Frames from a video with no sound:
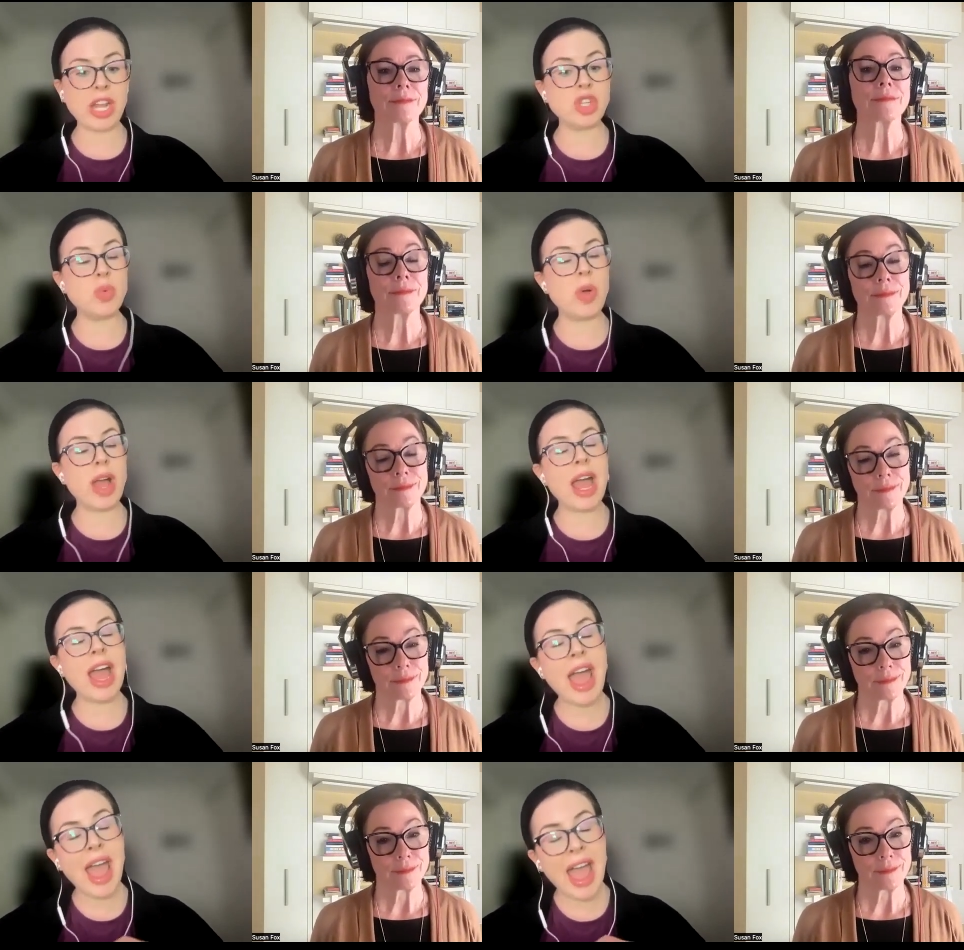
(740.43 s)
Speaker 1: And you
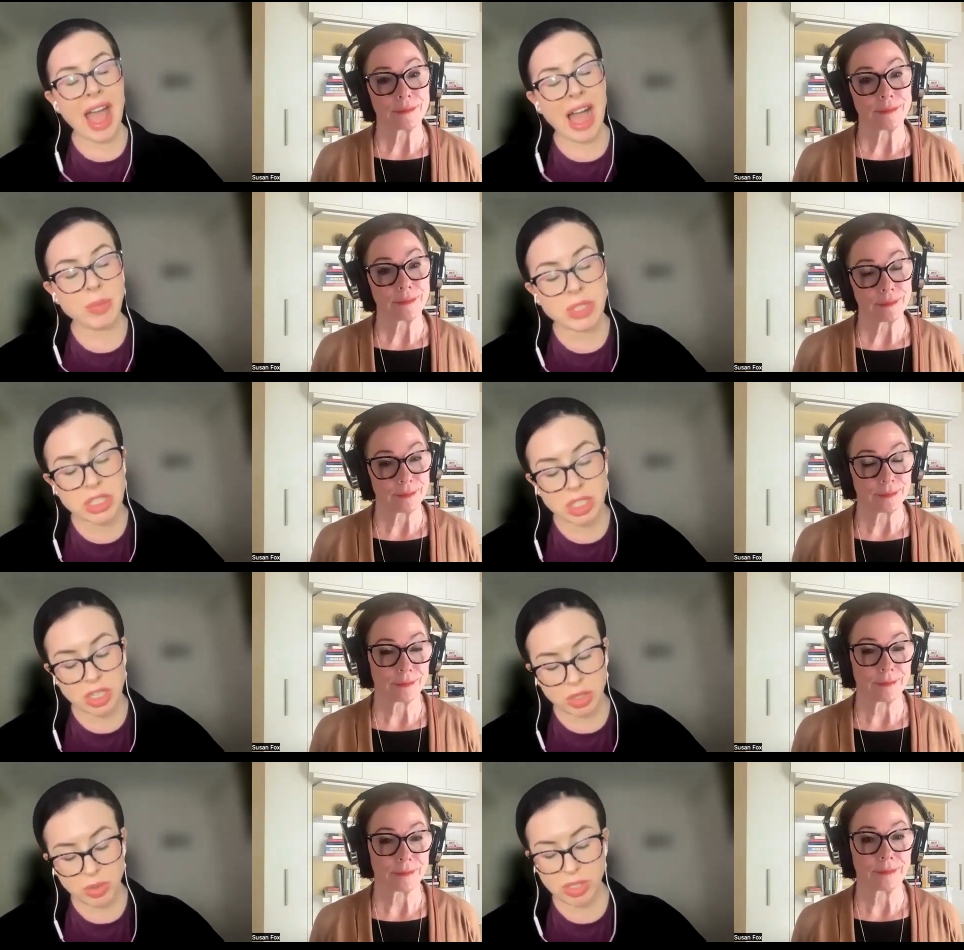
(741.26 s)

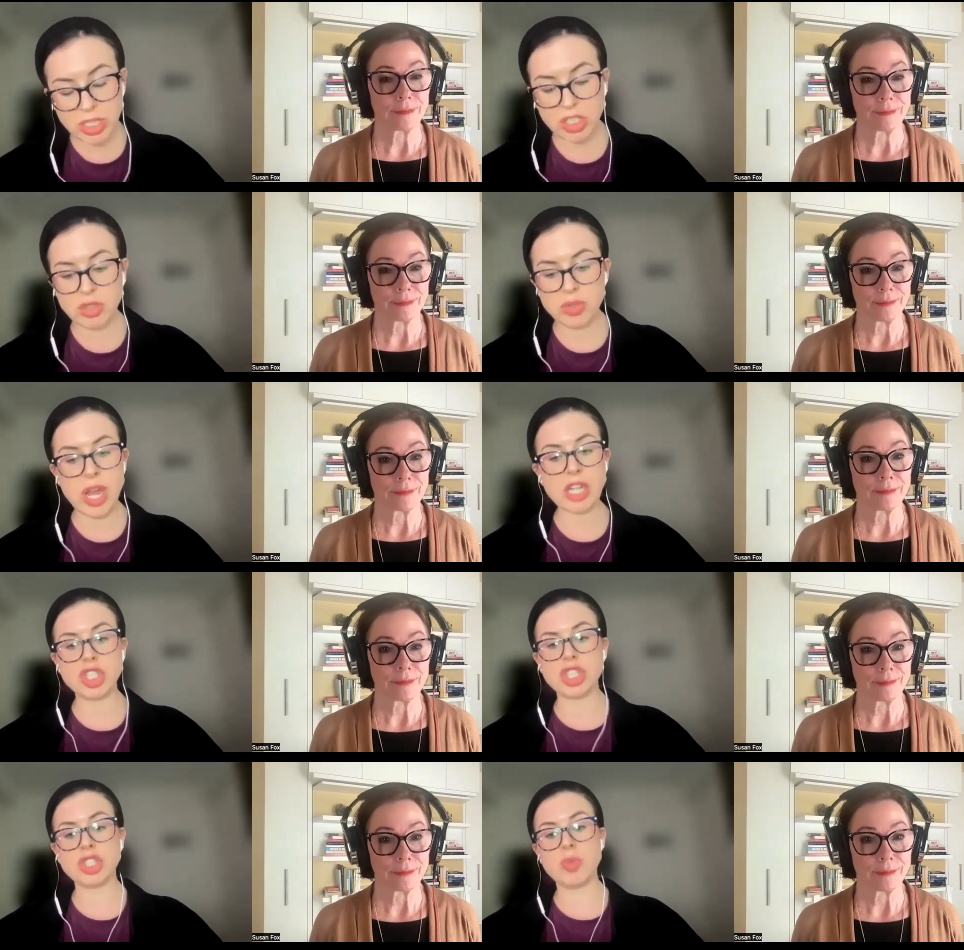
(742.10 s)
absolutely do
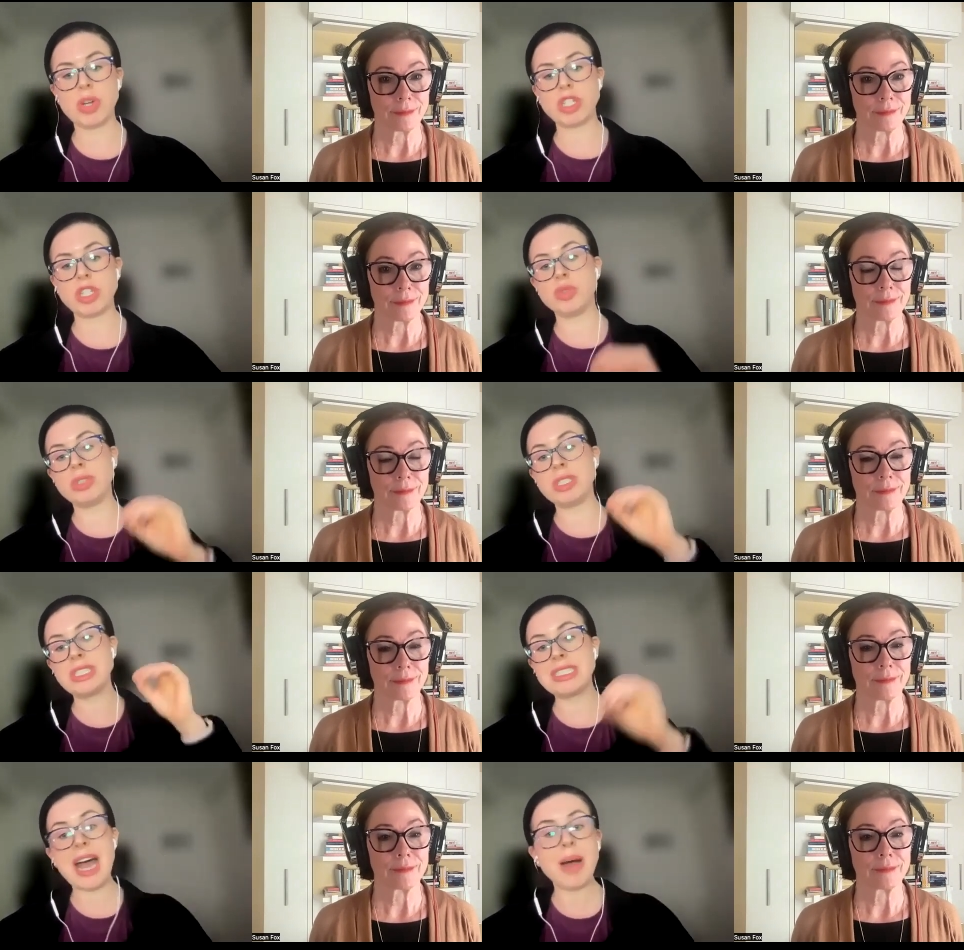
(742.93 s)
not just want to
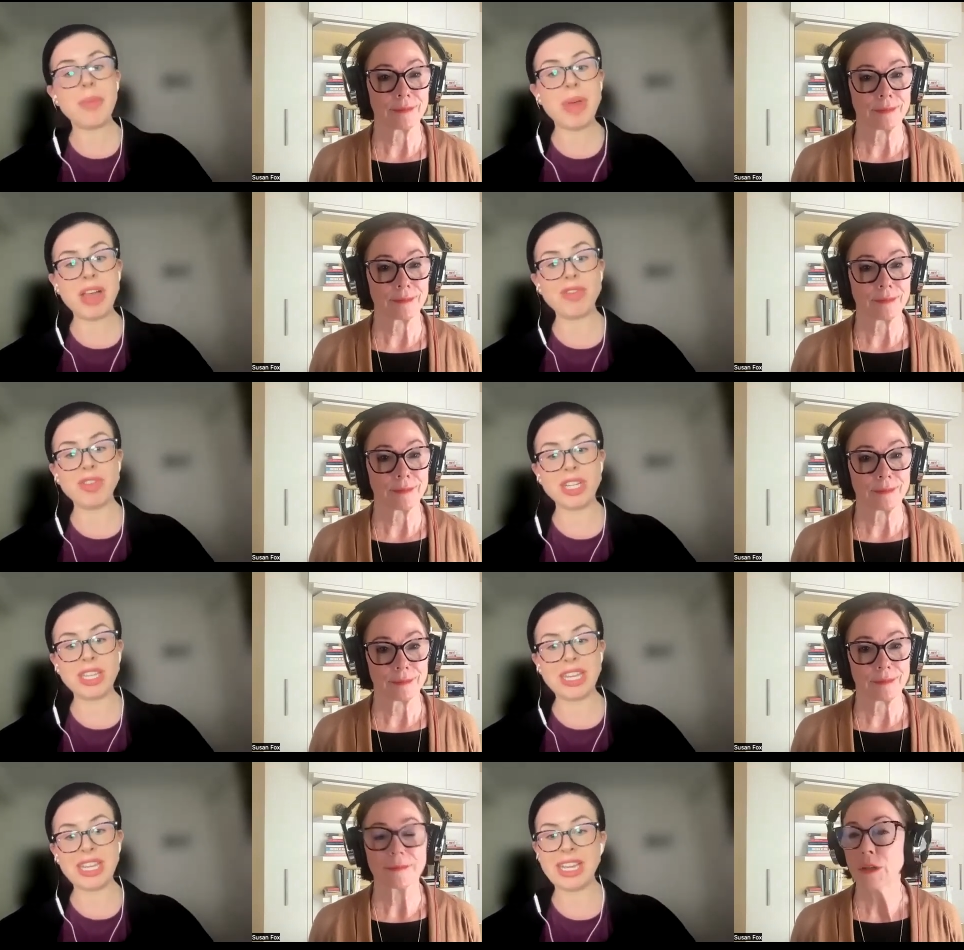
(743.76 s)
stop
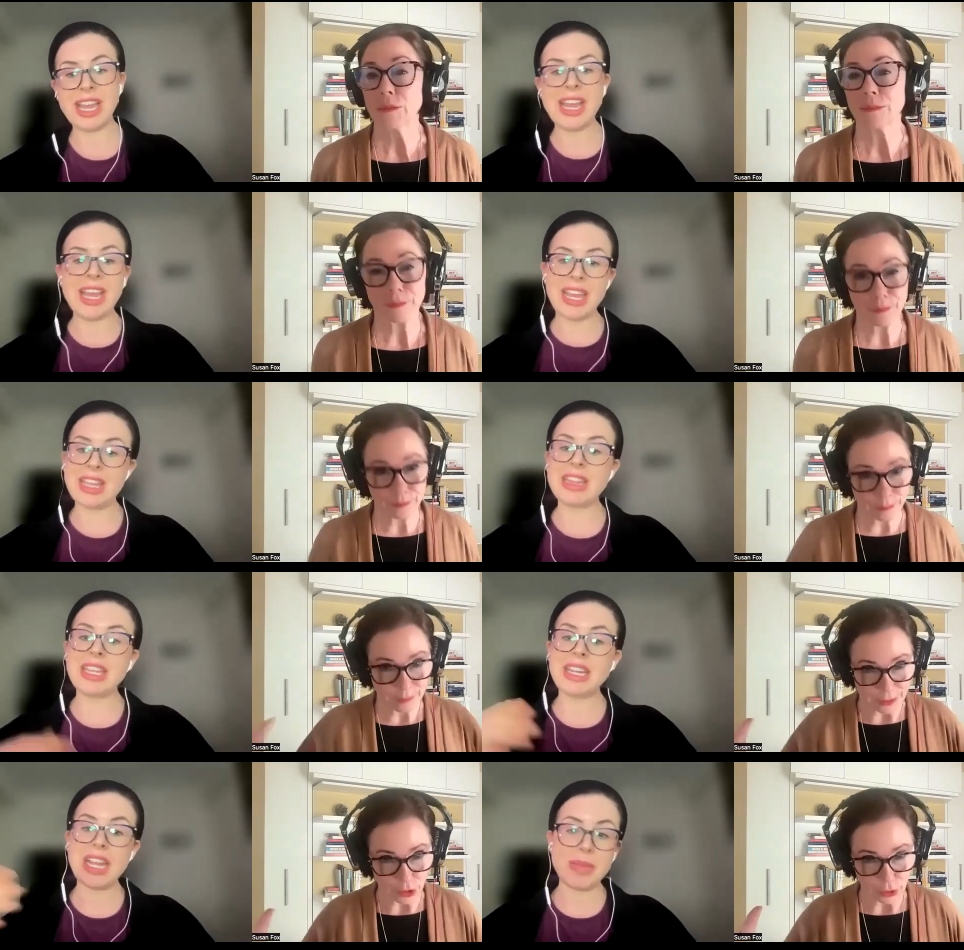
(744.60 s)
everything
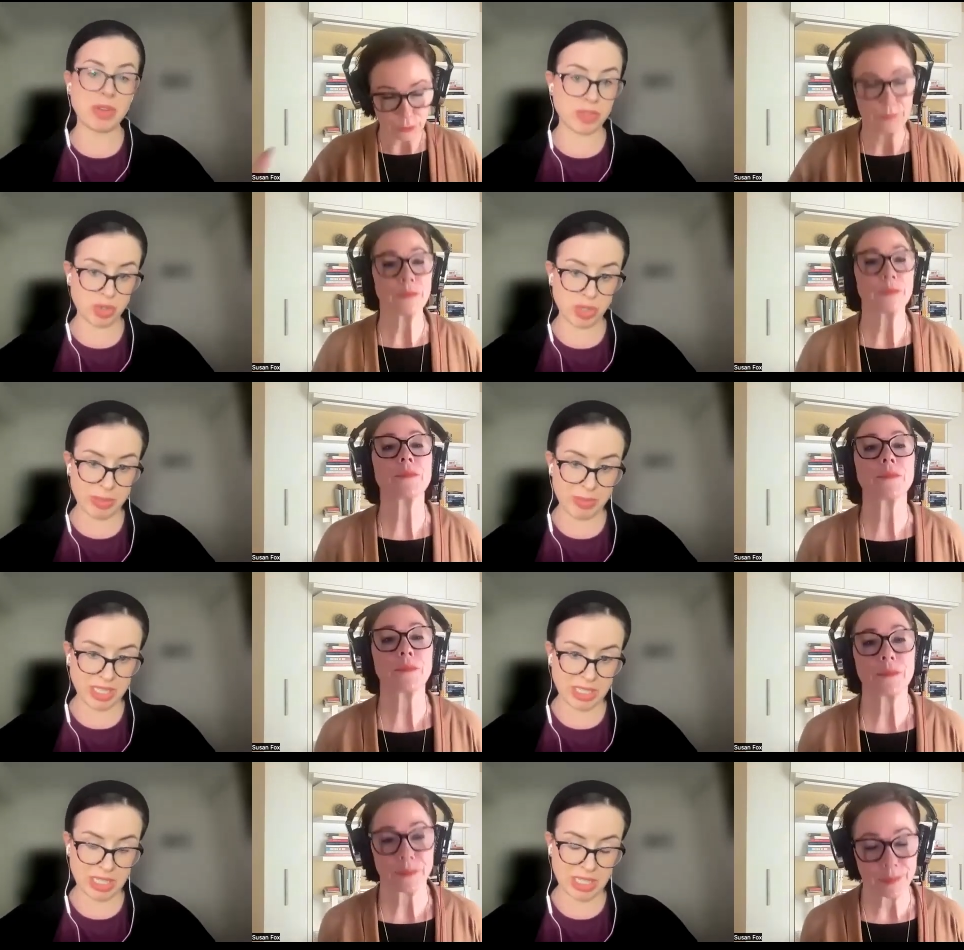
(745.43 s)
in the name of
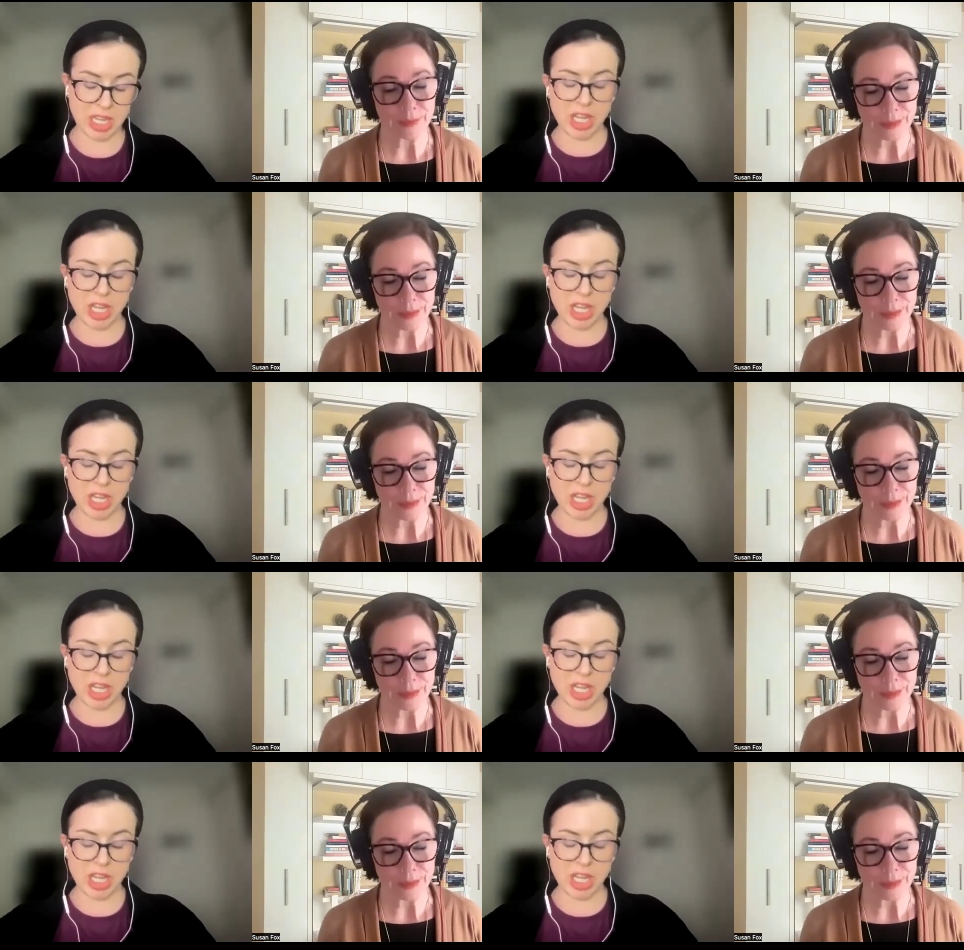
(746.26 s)
treatment.